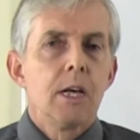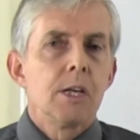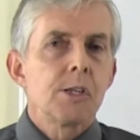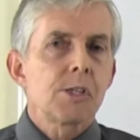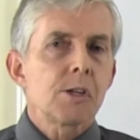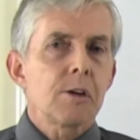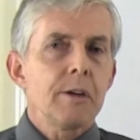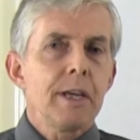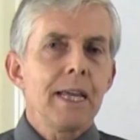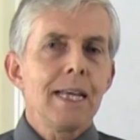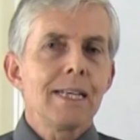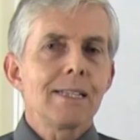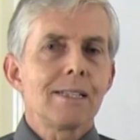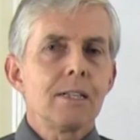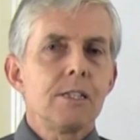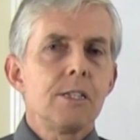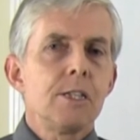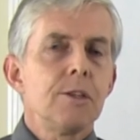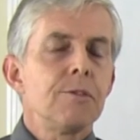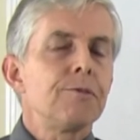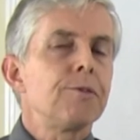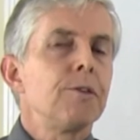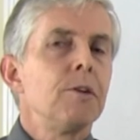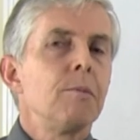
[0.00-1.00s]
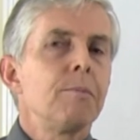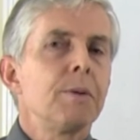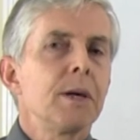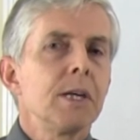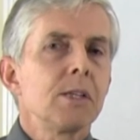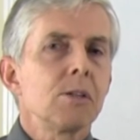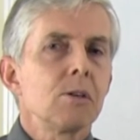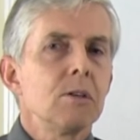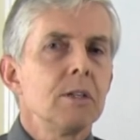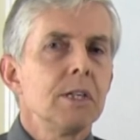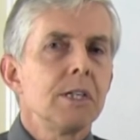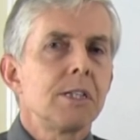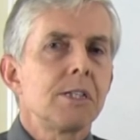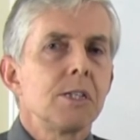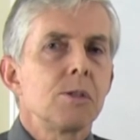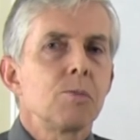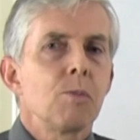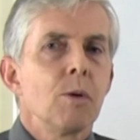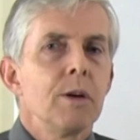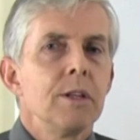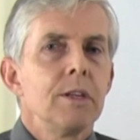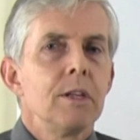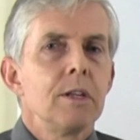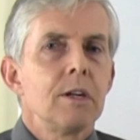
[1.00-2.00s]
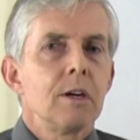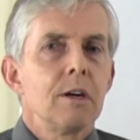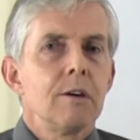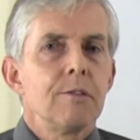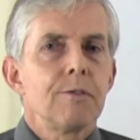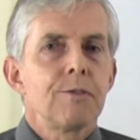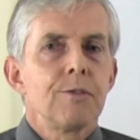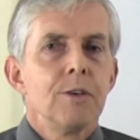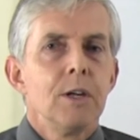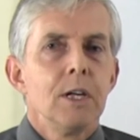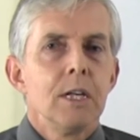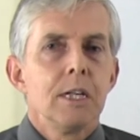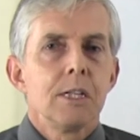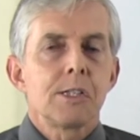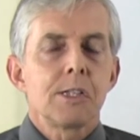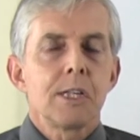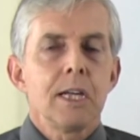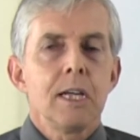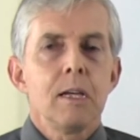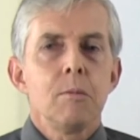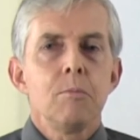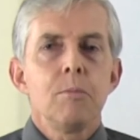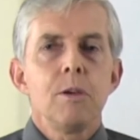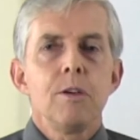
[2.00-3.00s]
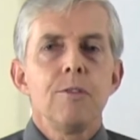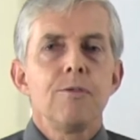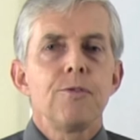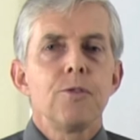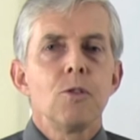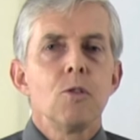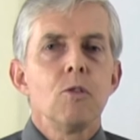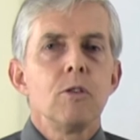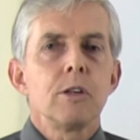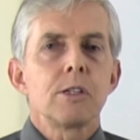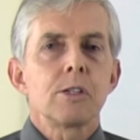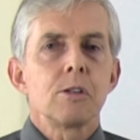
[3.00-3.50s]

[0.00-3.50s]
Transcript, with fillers: So here's a different puzzle. This is one that I've seen before.